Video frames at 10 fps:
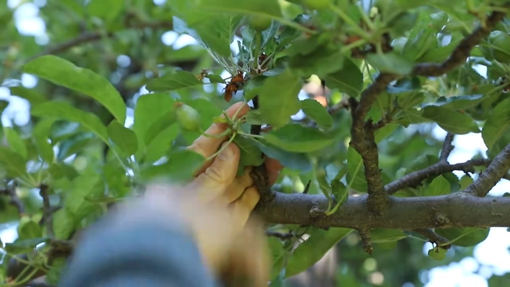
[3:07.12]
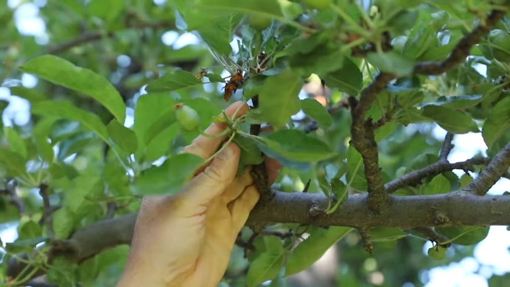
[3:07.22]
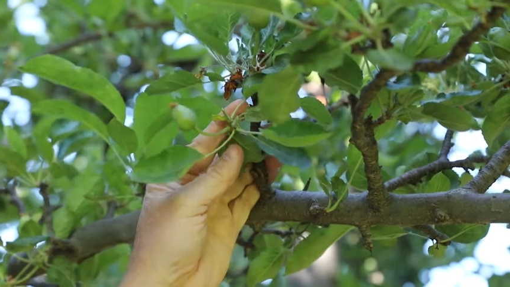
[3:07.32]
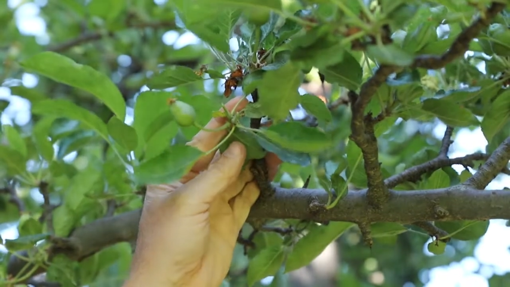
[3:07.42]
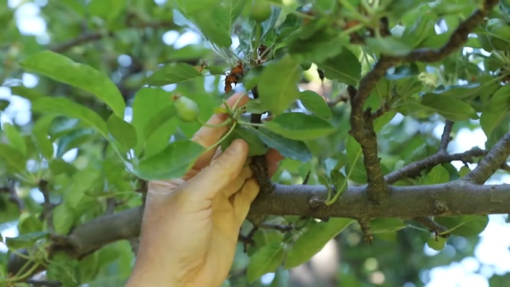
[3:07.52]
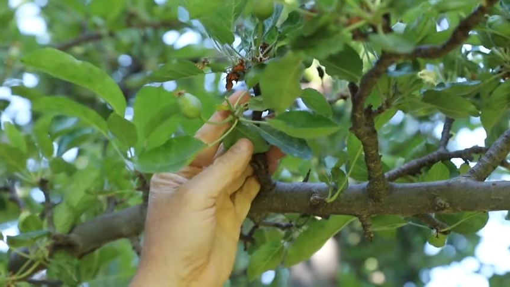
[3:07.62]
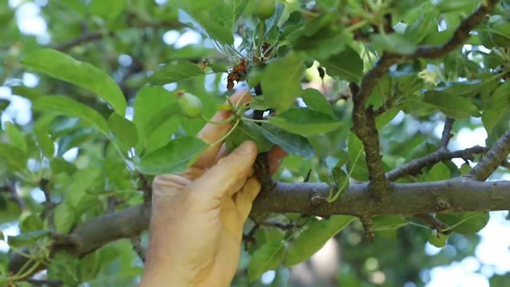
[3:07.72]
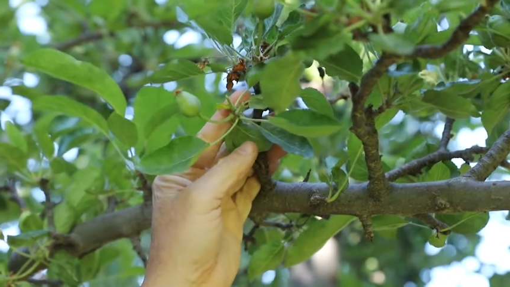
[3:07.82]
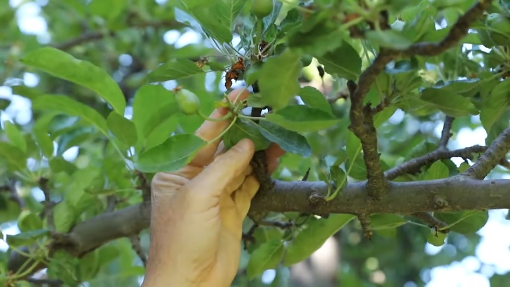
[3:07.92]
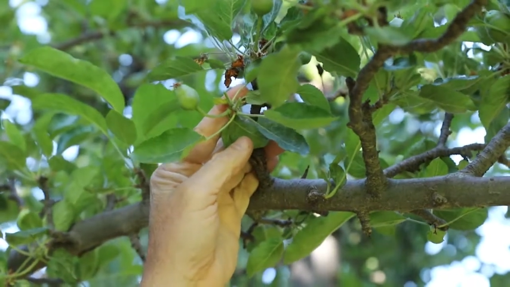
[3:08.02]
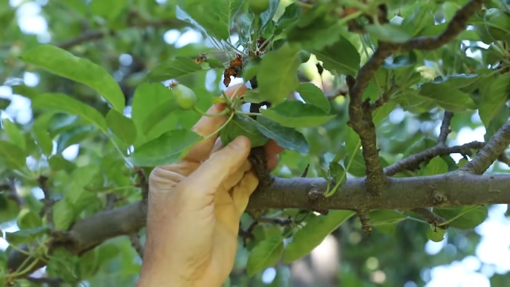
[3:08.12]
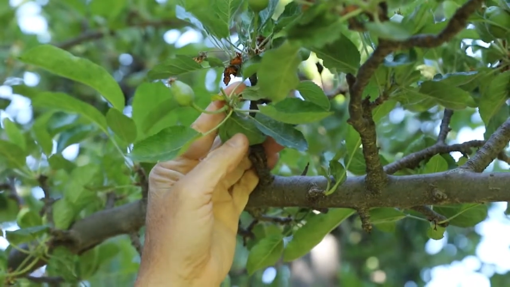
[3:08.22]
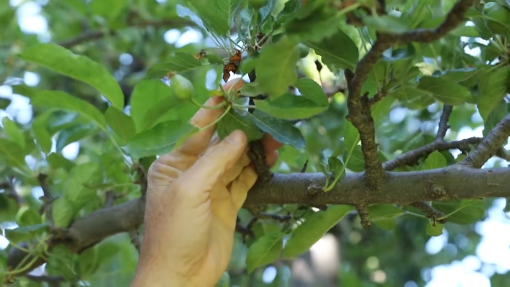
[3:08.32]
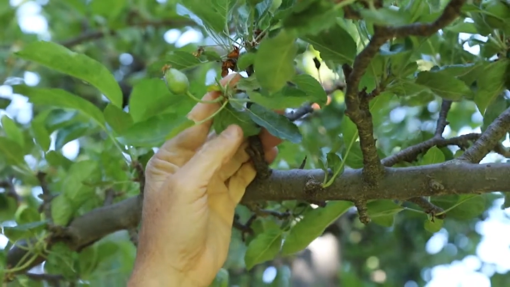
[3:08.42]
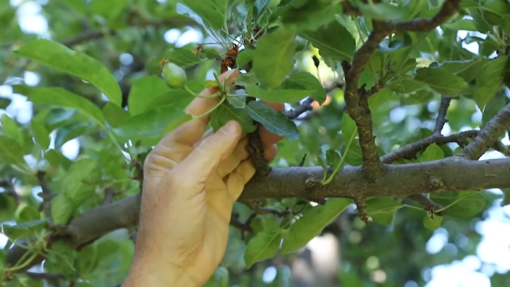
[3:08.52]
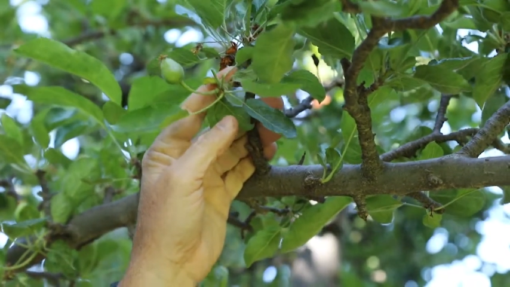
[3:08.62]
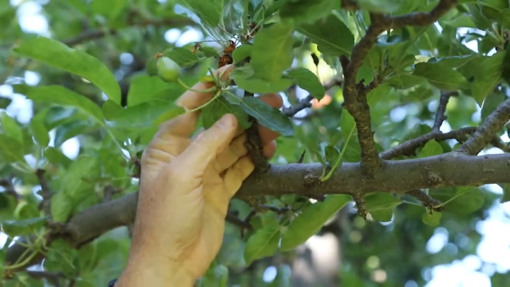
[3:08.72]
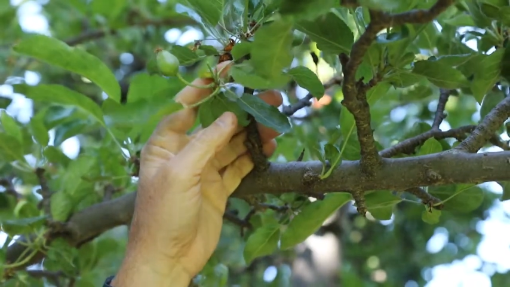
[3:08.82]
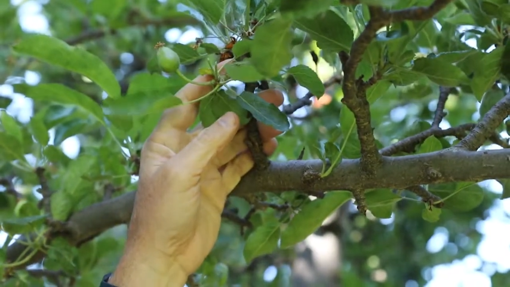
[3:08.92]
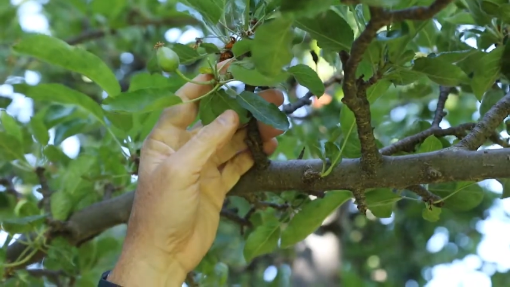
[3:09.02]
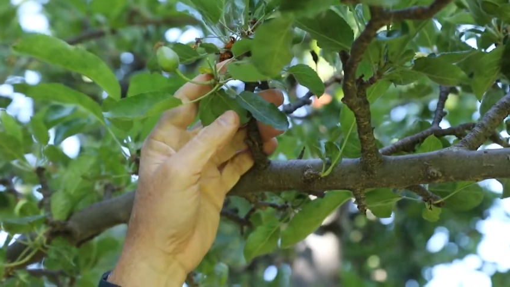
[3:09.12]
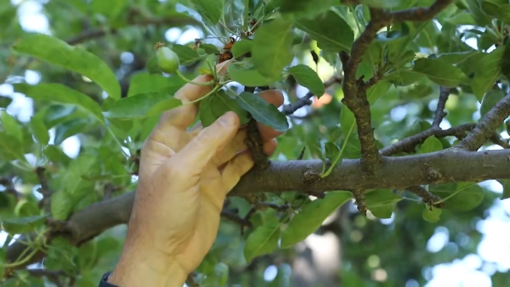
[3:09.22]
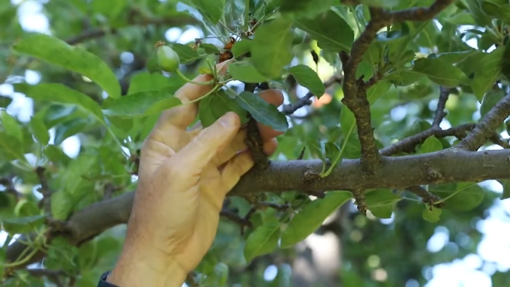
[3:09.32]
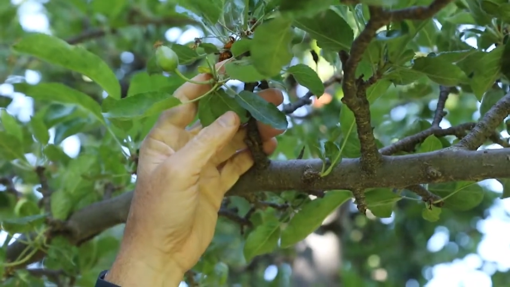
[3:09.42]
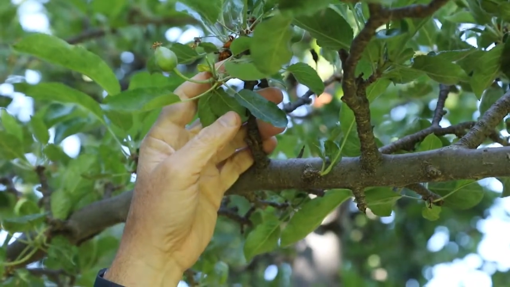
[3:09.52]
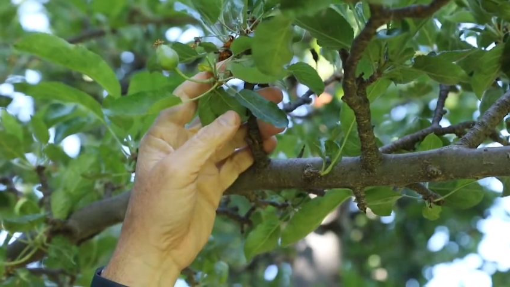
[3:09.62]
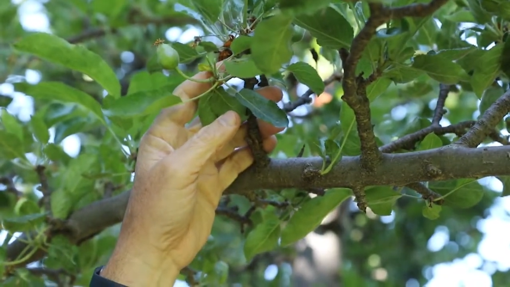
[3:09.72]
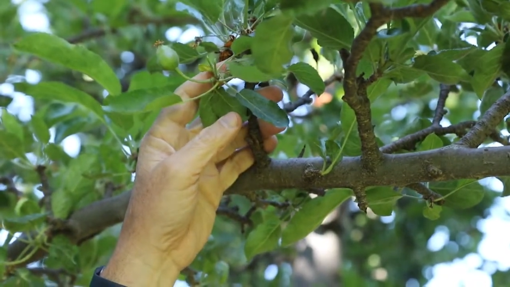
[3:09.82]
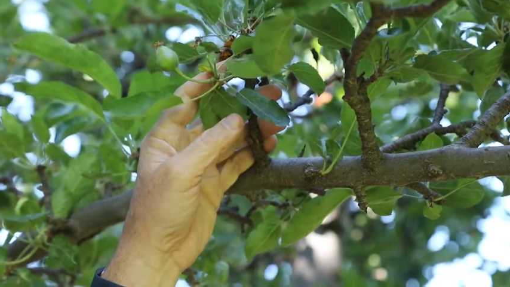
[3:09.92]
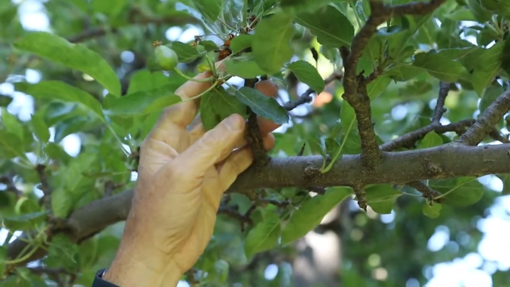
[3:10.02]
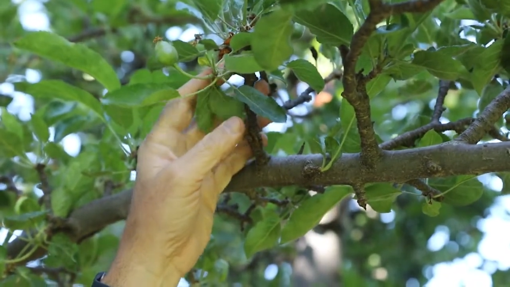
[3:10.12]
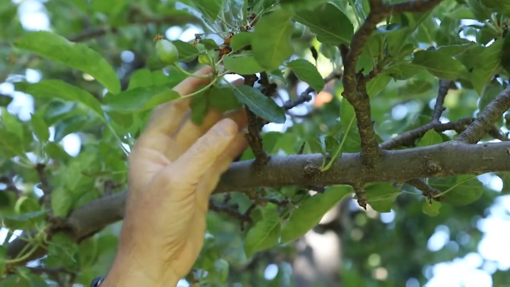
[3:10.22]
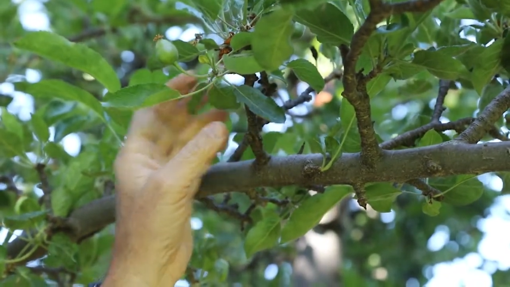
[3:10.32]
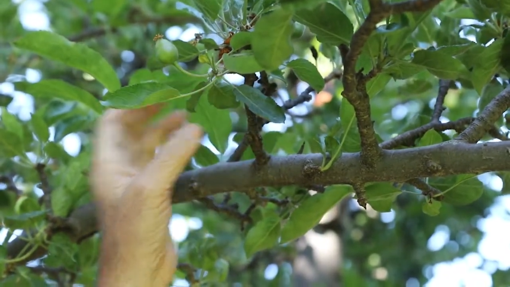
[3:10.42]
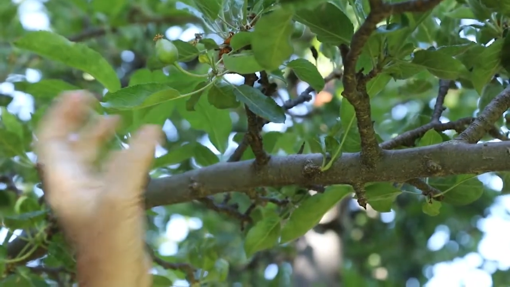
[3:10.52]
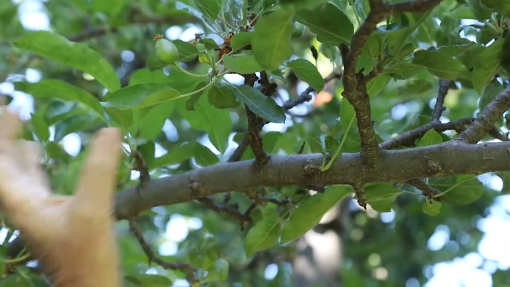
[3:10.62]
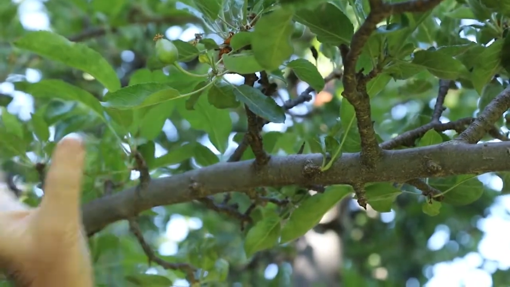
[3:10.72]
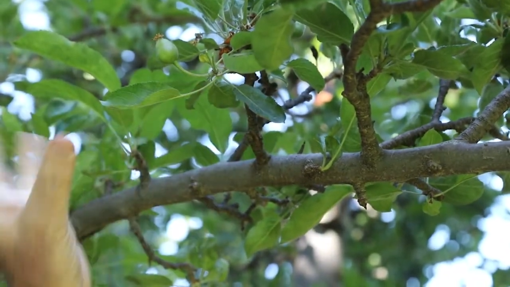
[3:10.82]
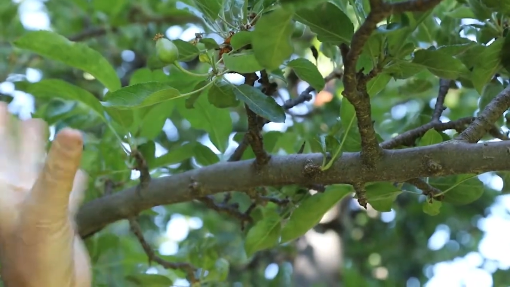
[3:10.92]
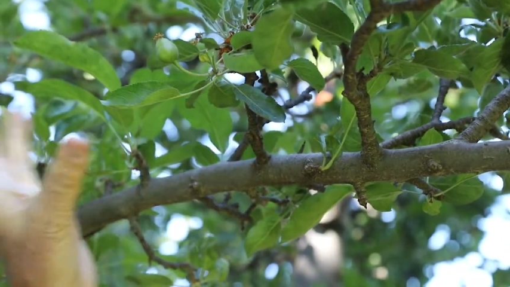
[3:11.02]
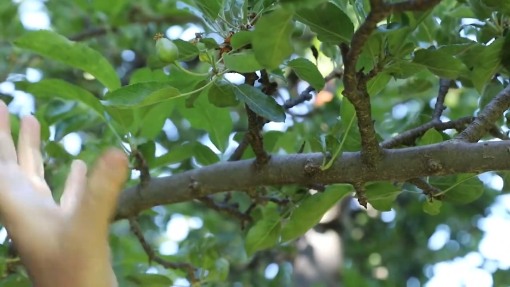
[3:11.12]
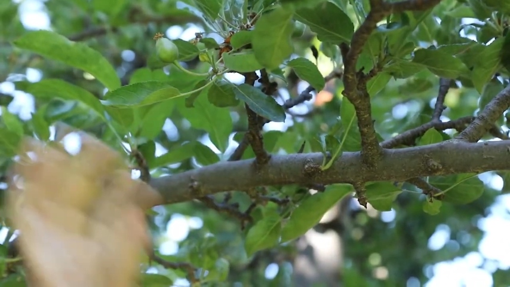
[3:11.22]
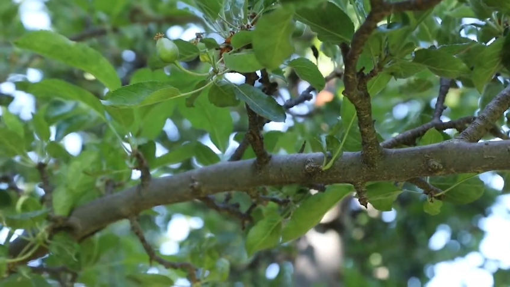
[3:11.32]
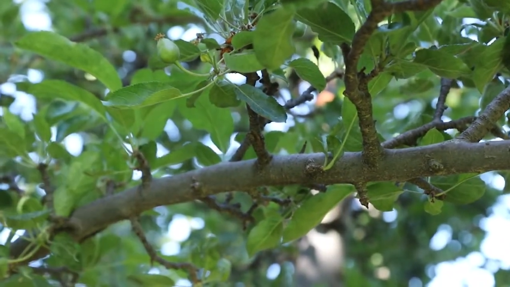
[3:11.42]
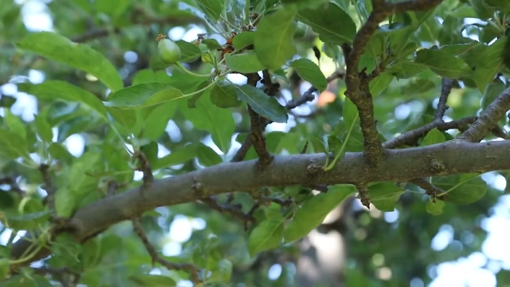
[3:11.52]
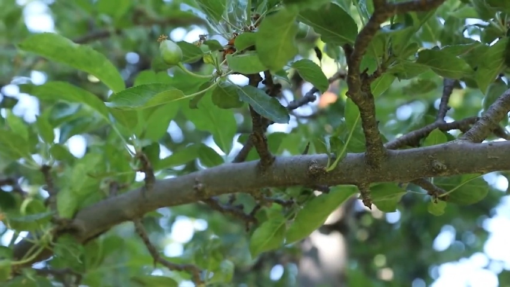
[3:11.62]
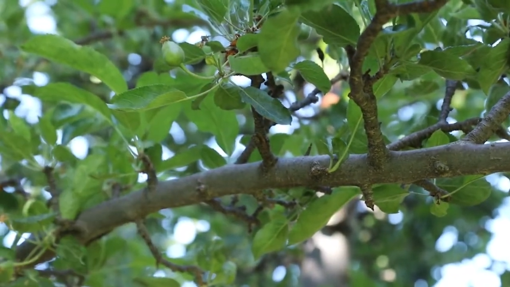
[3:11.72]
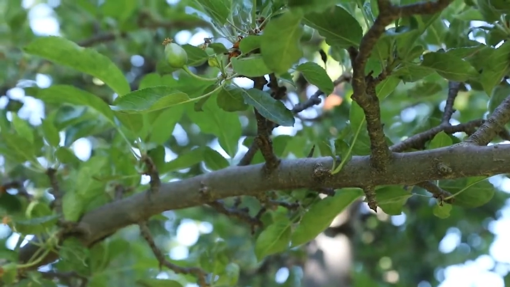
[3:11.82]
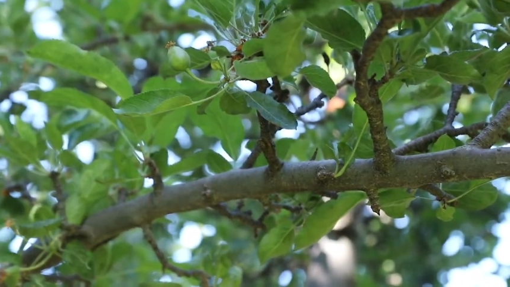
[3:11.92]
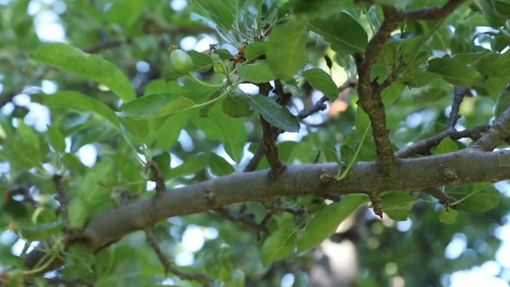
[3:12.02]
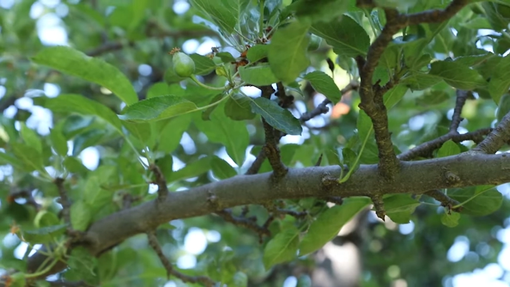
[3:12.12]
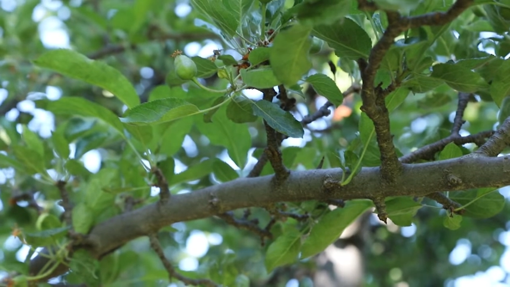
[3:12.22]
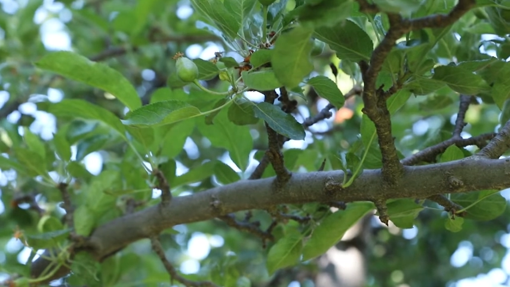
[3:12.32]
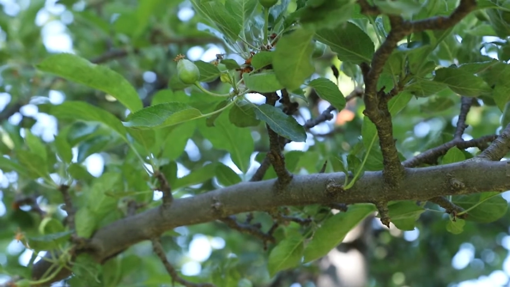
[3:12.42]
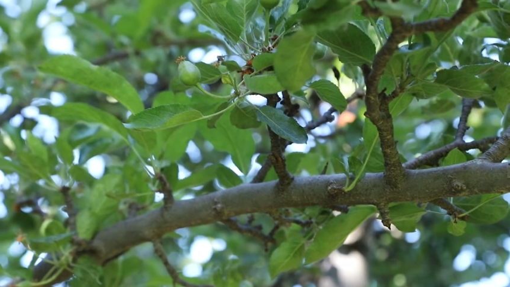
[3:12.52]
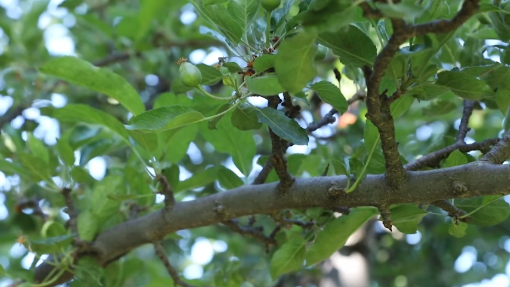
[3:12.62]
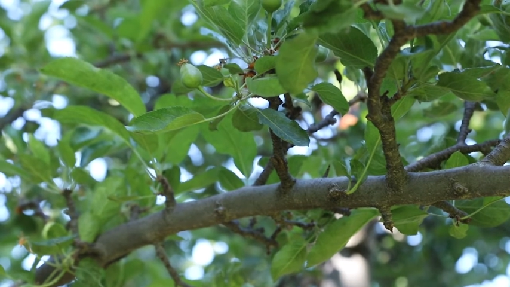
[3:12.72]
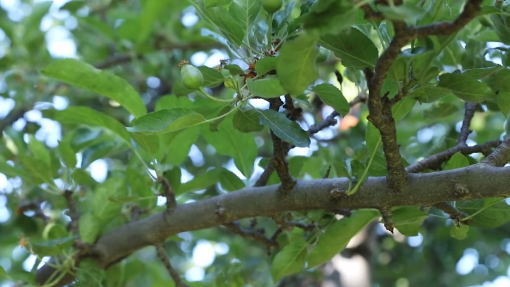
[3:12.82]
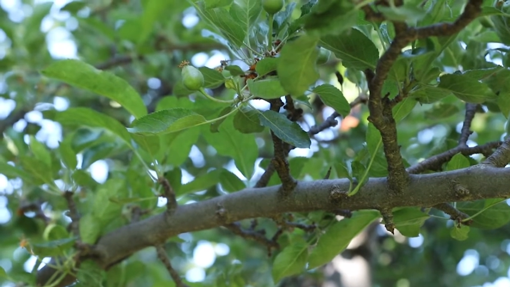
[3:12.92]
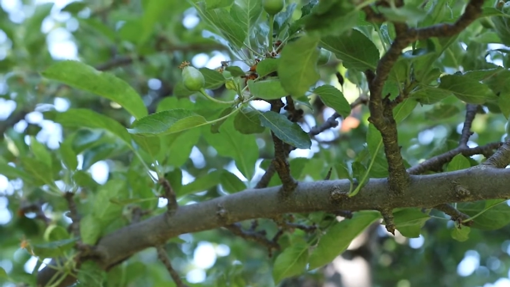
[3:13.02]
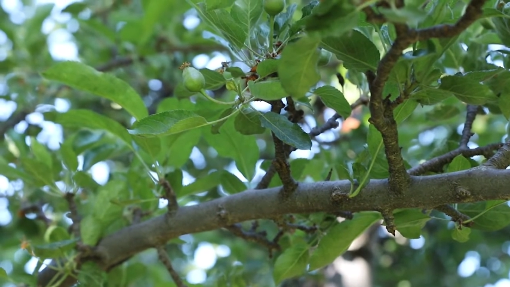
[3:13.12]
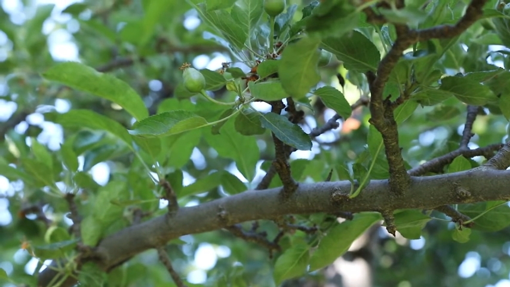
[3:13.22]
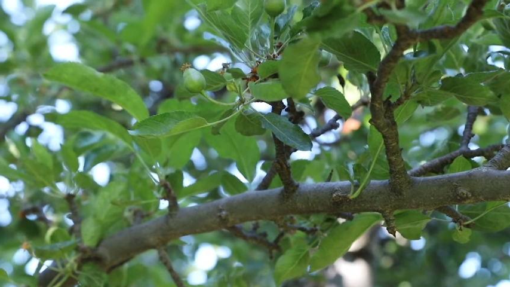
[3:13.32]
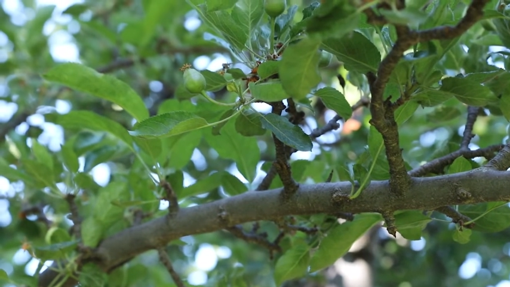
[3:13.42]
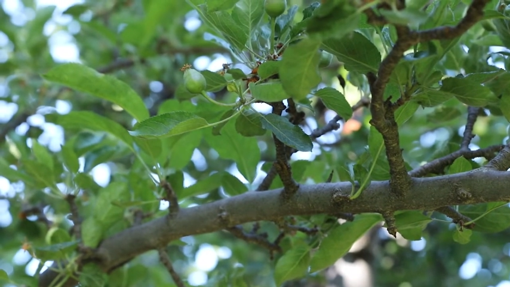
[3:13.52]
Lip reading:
[unreadable: no face in view]